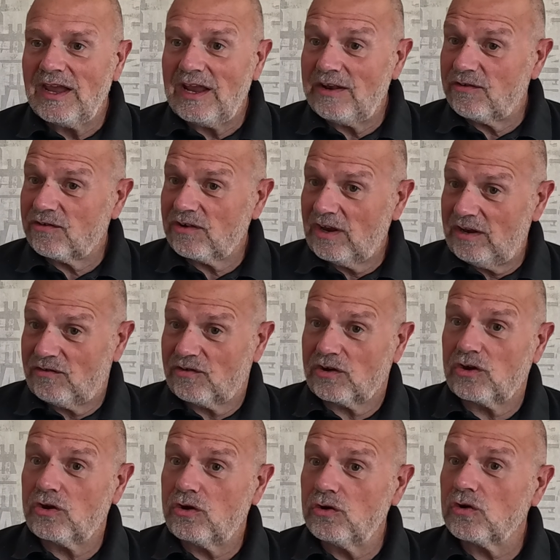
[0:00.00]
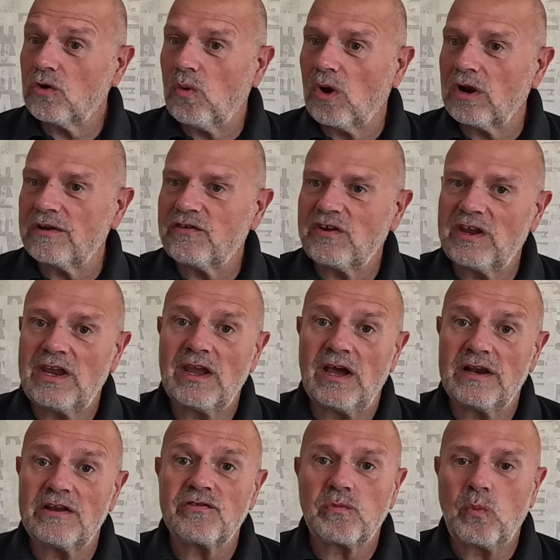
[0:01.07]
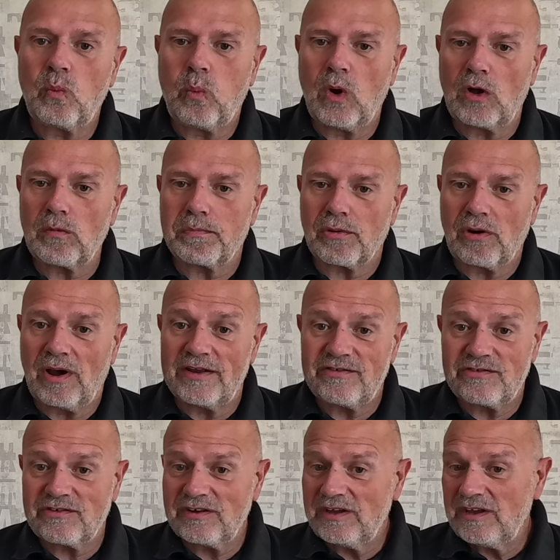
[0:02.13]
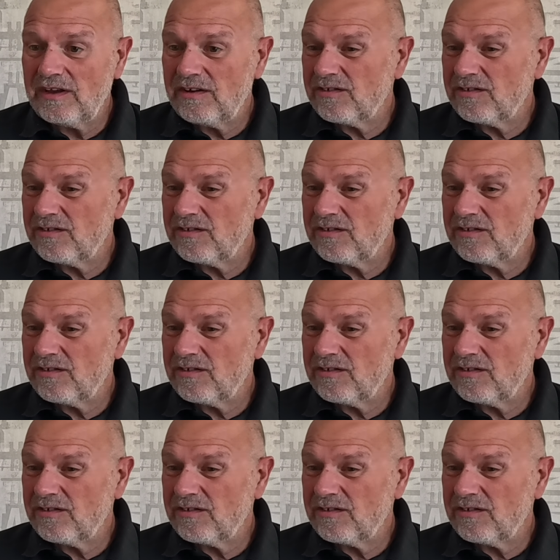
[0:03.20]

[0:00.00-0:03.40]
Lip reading: It's a good quality and it's well priced.